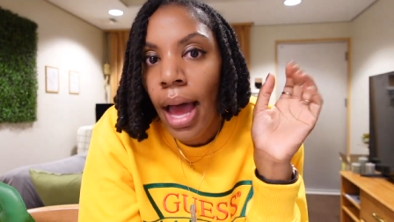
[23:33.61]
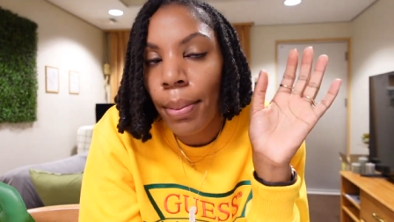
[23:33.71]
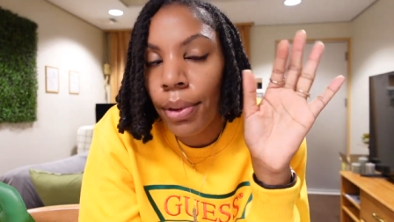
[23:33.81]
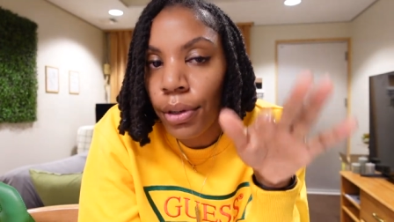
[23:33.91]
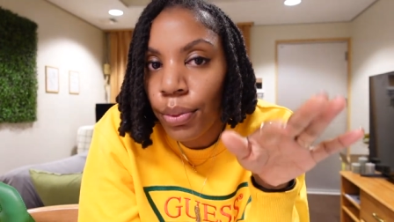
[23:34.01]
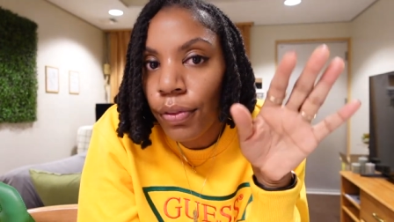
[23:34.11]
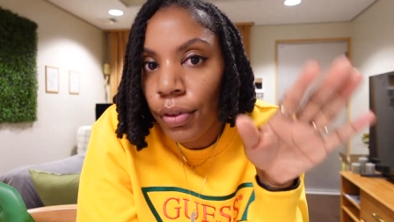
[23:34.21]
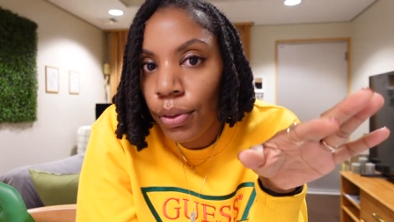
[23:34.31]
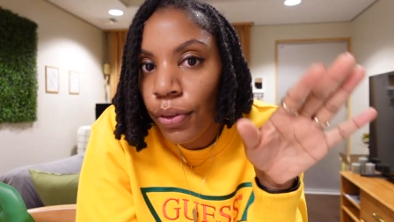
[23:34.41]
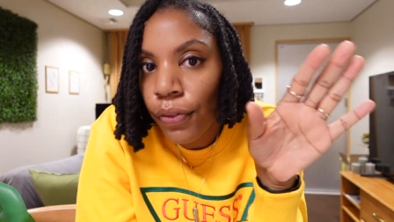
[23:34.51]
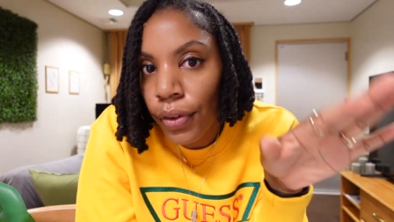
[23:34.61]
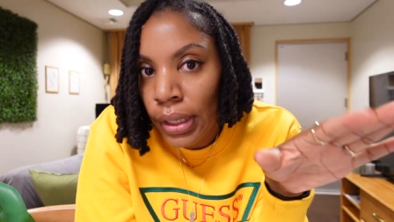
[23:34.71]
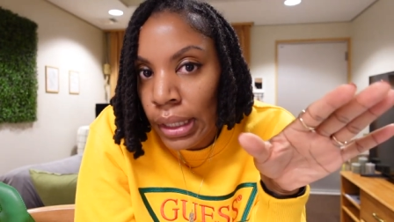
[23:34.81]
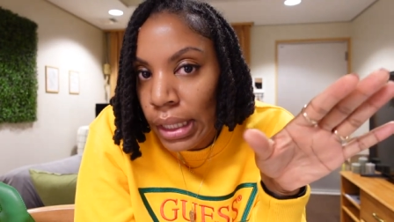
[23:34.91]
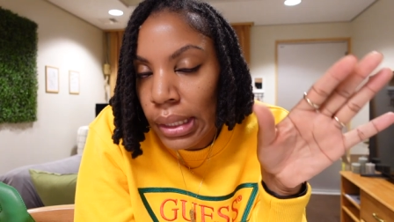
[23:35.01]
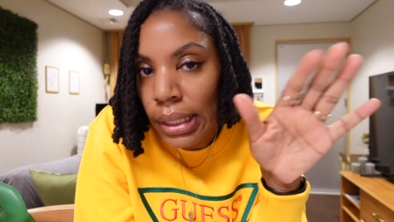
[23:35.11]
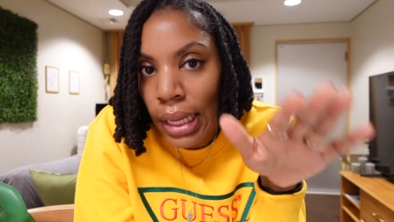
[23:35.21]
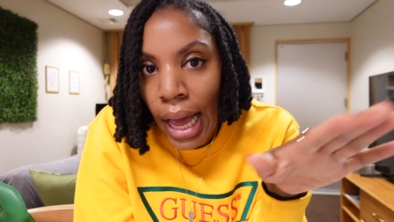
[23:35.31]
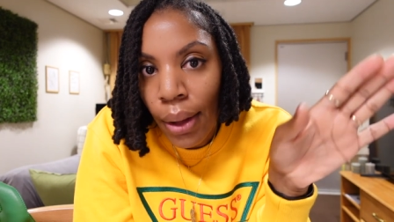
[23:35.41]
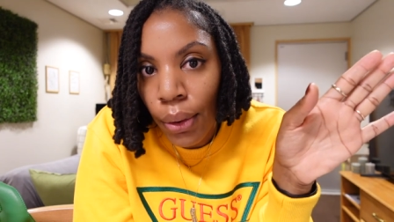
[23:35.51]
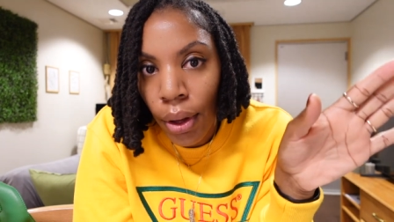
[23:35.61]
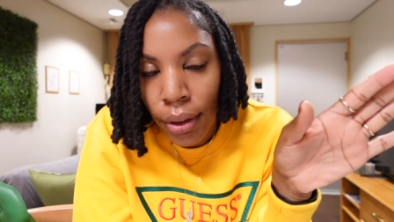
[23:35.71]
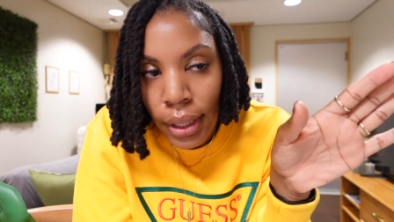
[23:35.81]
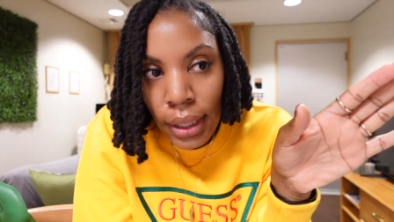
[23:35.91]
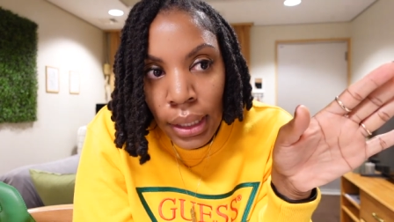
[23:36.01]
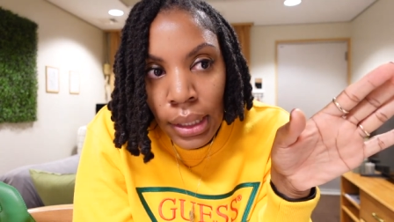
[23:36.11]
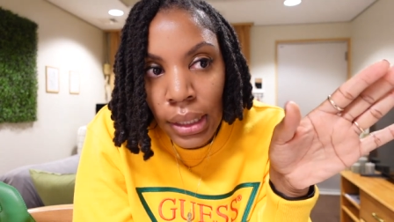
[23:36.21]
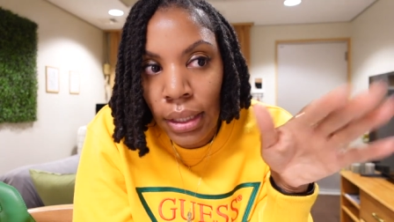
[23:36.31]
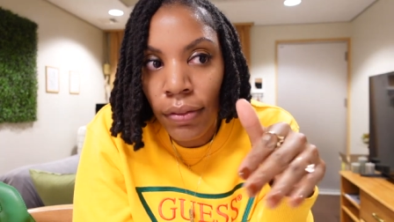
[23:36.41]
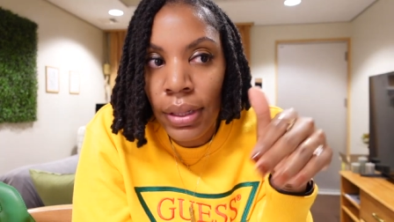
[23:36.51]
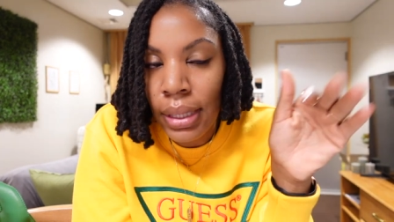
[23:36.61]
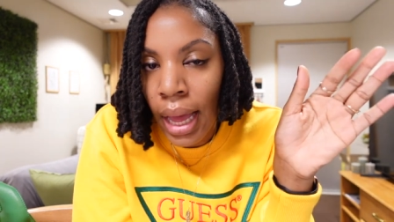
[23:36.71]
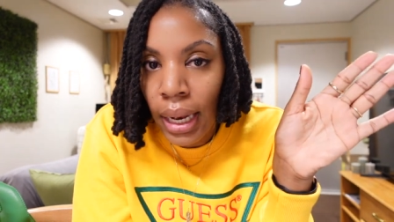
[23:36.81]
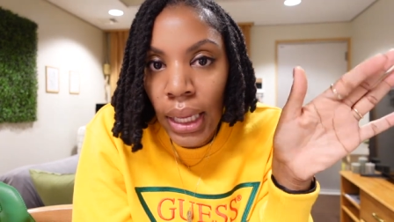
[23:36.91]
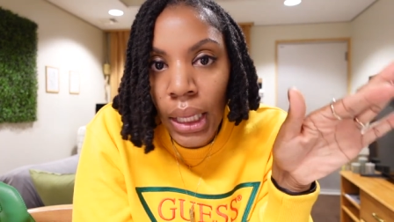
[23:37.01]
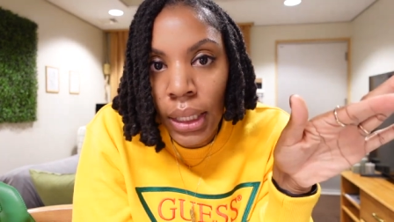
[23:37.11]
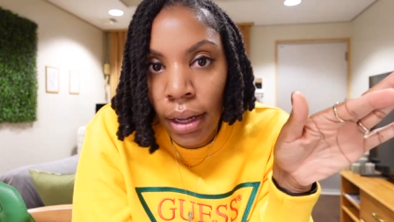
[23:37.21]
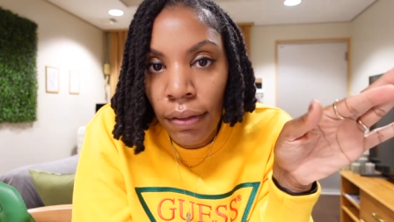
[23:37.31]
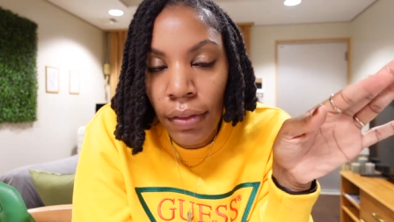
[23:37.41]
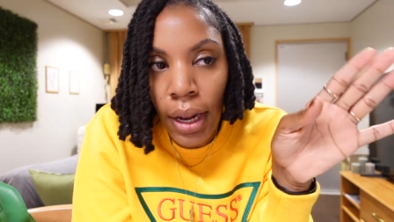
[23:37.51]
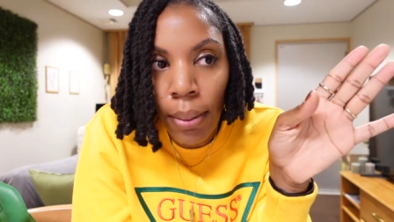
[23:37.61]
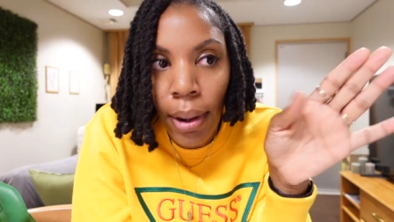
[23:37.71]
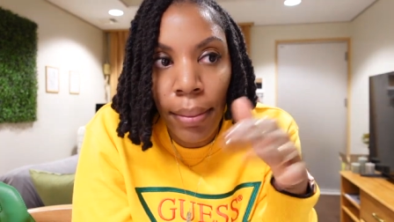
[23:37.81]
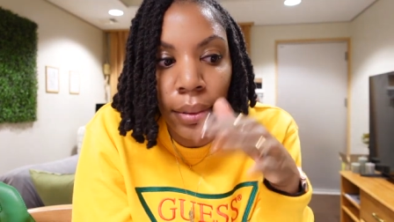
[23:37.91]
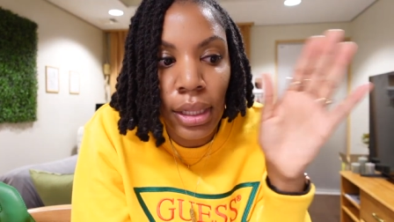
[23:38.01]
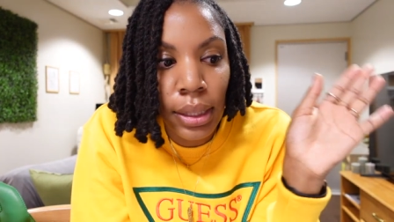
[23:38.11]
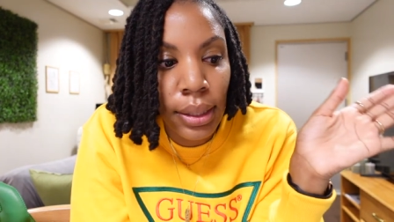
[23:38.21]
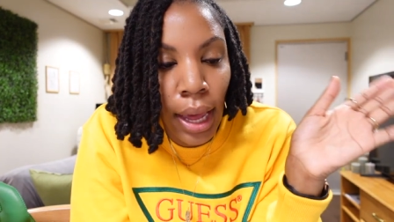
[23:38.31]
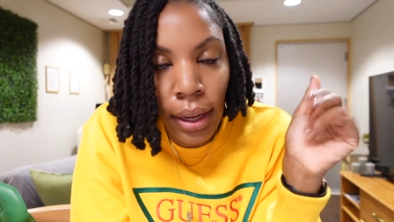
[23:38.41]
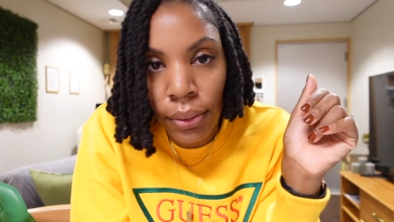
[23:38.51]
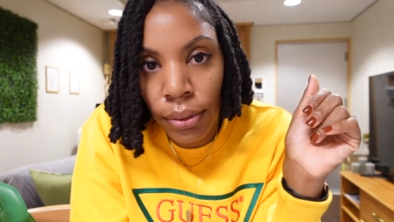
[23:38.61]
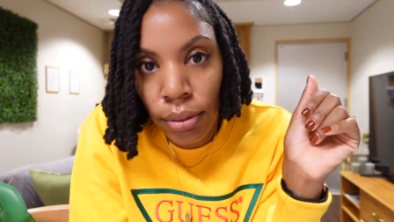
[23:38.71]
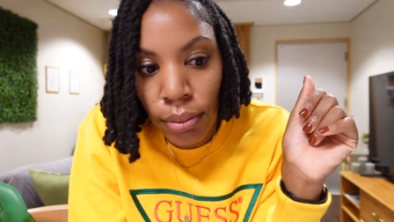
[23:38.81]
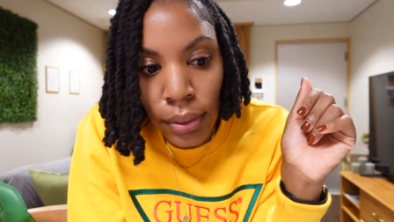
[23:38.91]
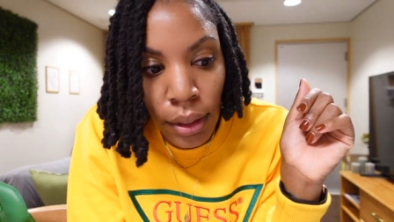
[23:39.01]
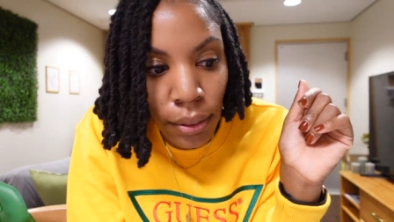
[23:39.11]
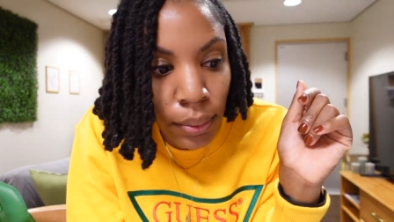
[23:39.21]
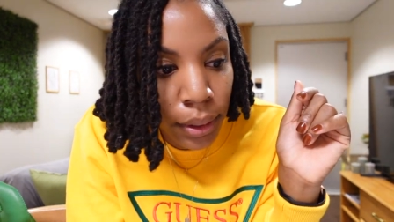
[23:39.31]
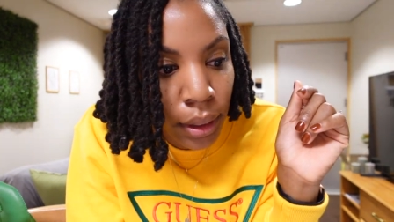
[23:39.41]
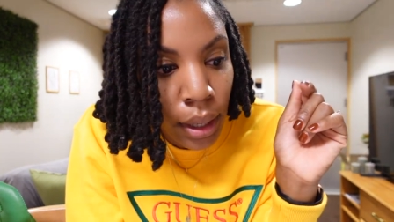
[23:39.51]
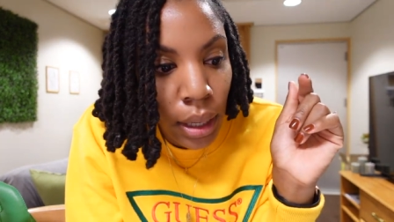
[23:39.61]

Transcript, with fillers: I'm gonna review the footage and see how long it is, and if it's not like enough, then I'll probably just tack it on to another one.